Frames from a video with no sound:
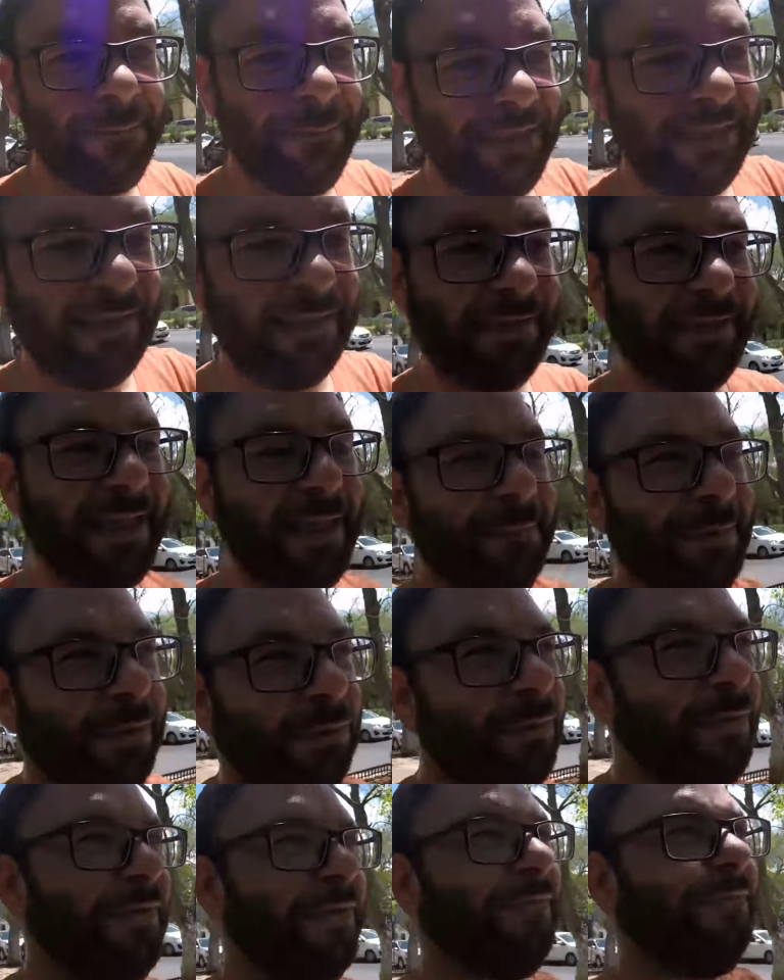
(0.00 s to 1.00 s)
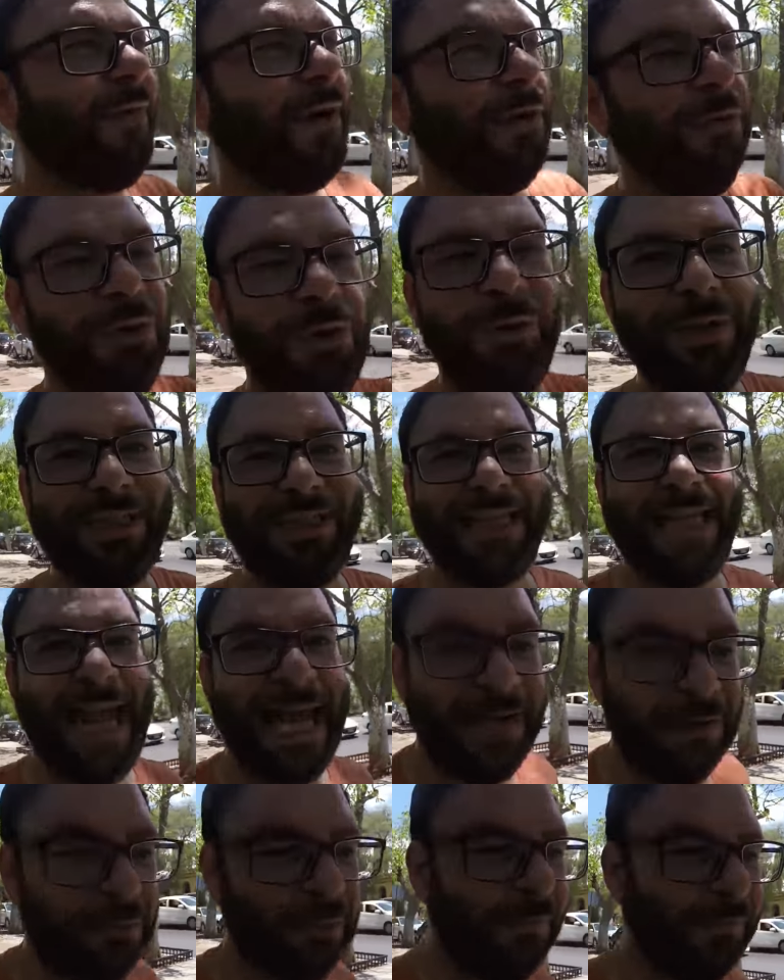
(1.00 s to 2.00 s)
Mississippi, wherever the fuck,
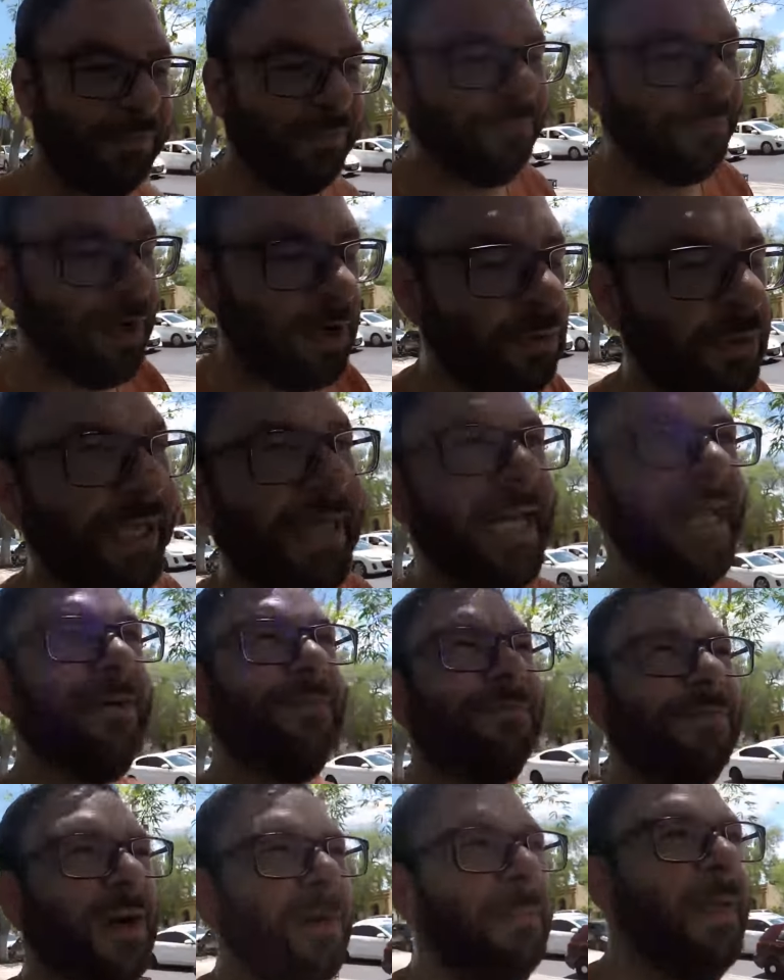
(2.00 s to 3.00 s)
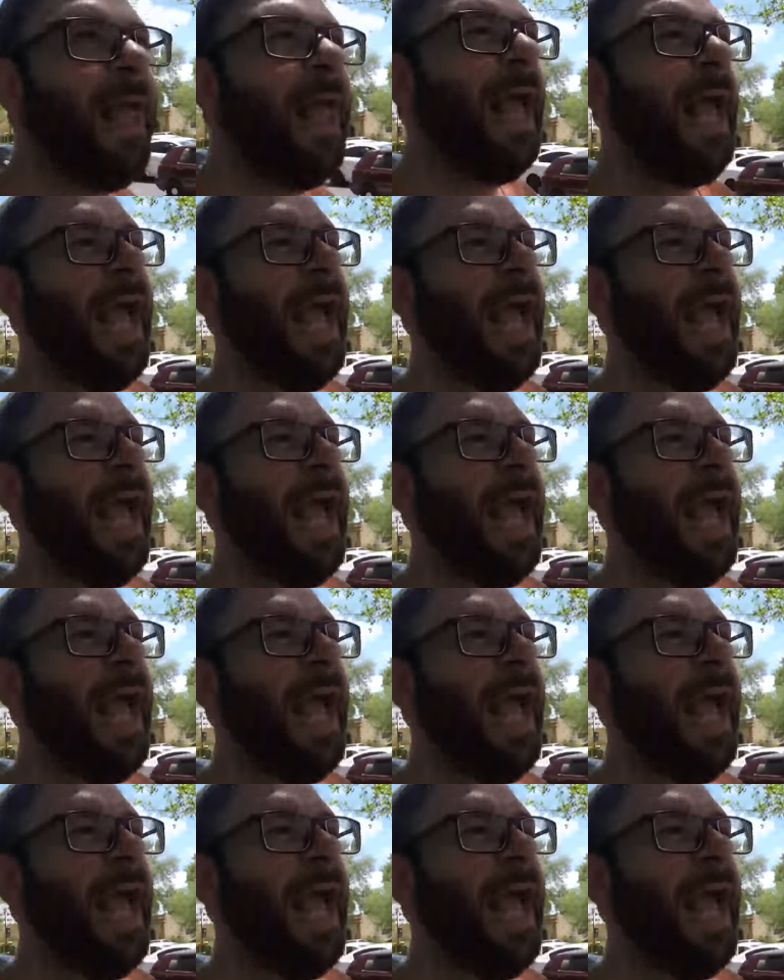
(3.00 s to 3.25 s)
Louisiana, wherever the fuck we came from.